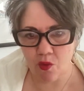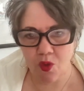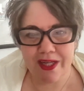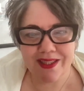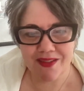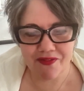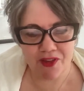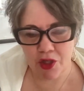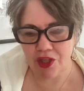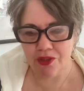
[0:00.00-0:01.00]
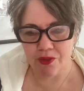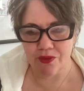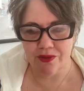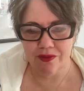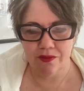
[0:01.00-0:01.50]
What is it for
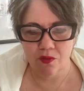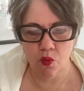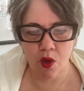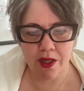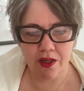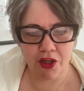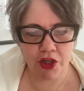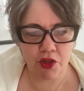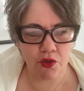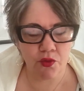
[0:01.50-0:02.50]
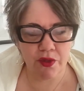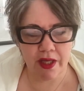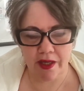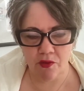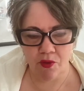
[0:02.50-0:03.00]
you? What are you
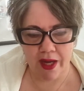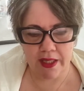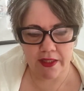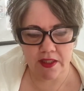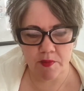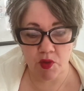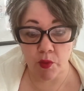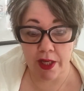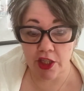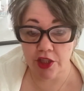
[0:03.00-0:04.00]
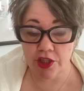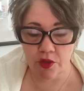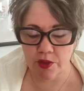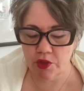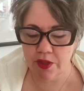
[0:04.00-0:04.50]
getting ready to be ready to
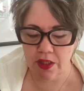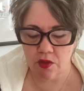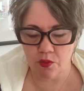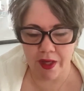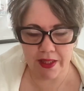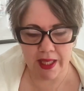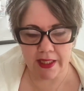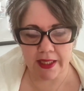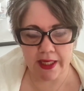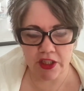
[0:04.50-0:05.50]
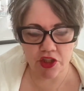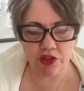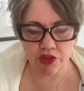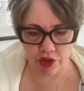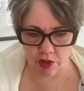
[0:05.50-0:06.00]
do? And you can either write that in
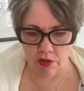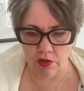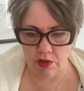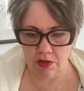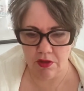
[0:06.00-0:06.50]
your journal